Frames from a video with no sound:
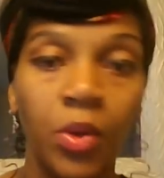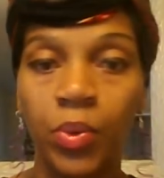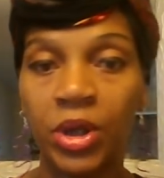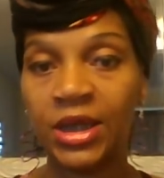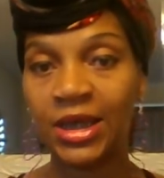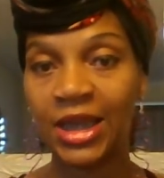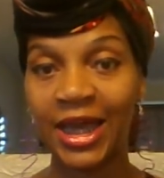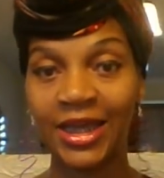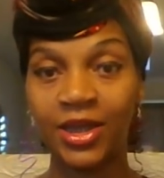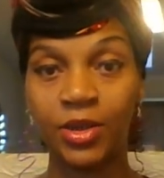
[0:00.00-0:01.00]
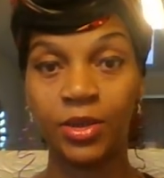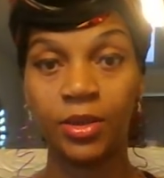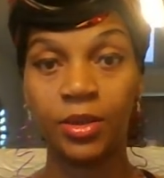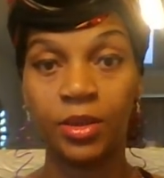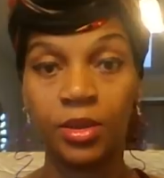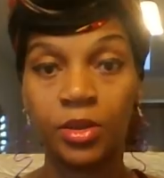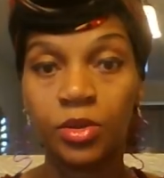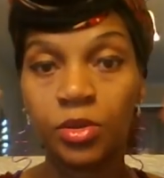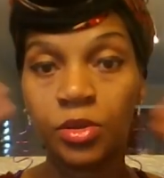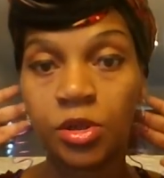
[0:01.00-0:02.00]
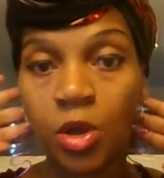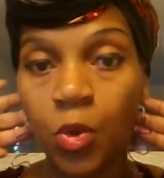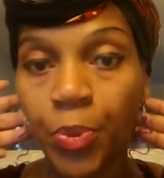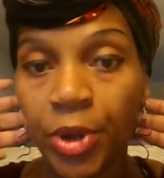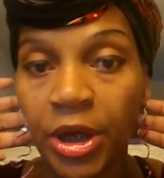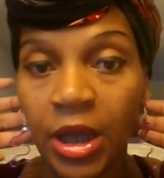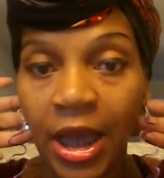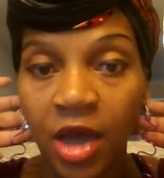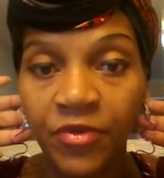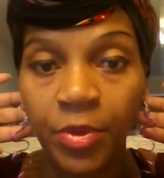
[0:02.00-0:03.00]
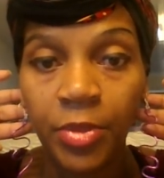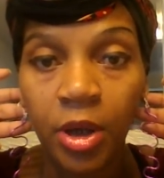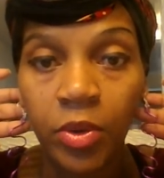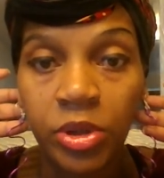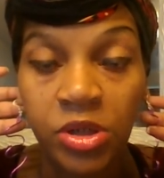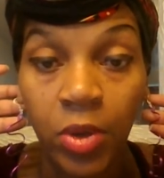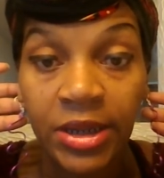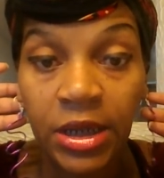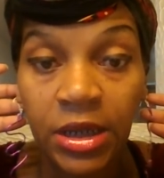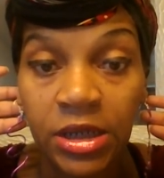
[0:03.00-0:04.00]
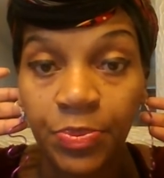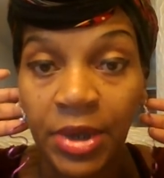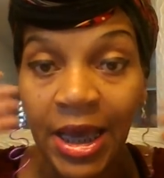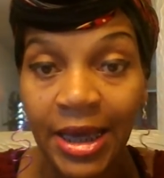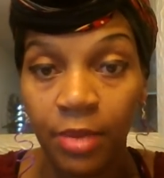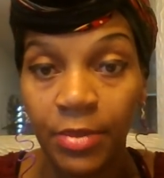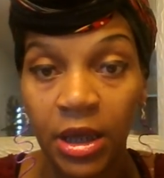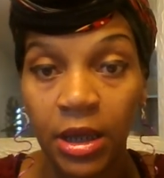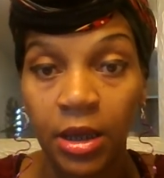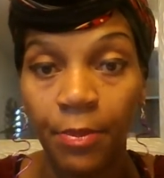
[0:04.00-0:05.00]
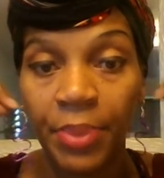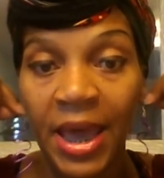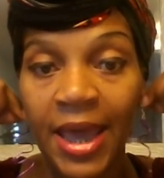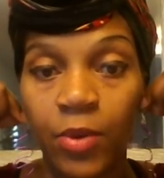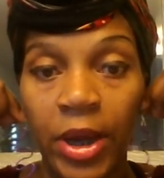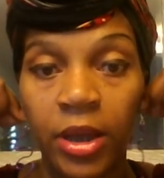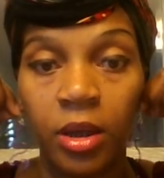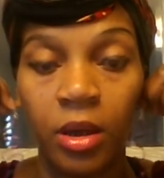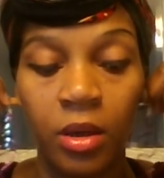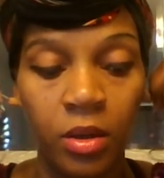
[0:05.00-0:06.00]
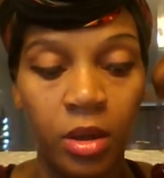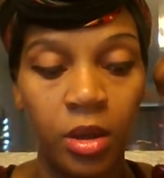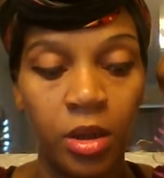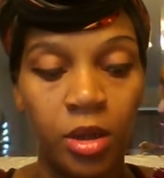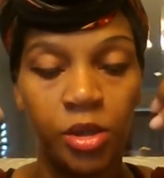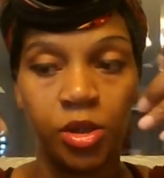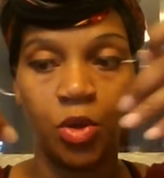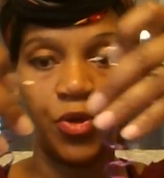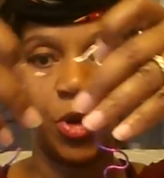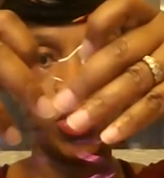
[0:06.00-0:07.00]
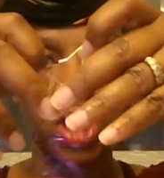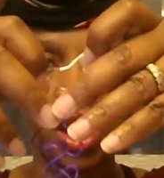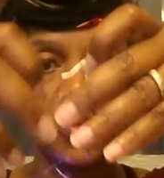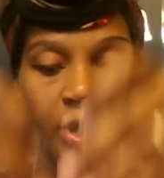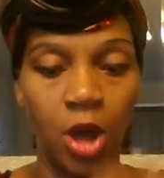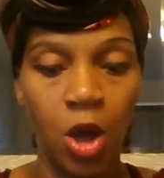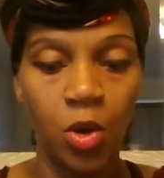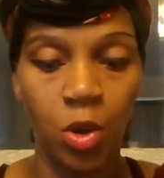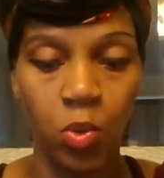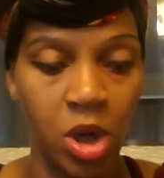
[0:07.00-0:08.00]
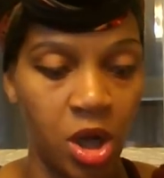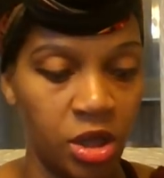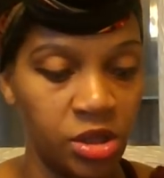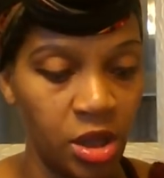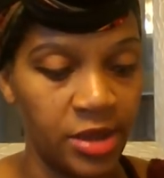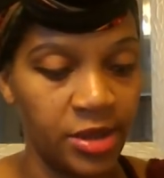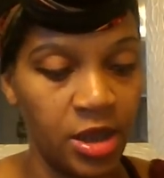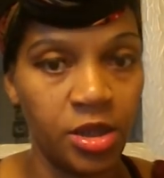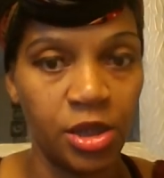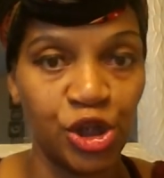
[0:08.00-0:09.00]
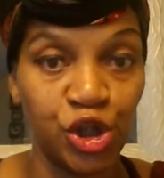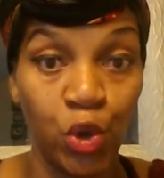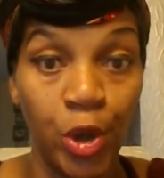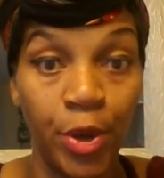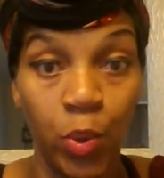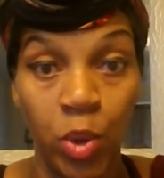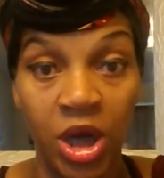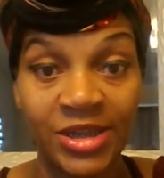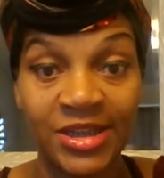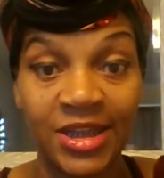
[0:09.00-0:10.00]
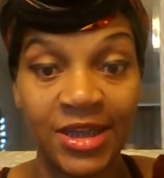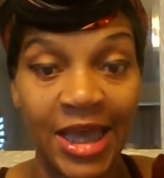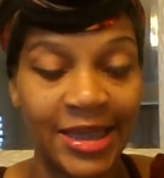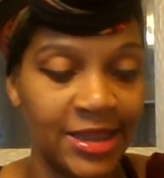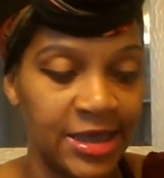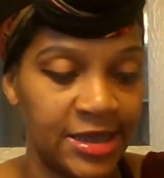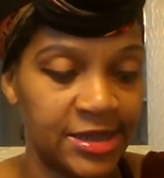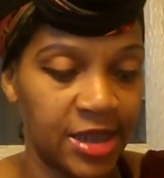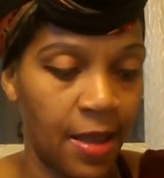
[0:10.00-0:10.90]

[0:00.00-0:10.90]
Really light. So pretty. I have a mirror, so I think it's blinding me in the back right here. So those are the longer ones, and then the shorter ones look like this.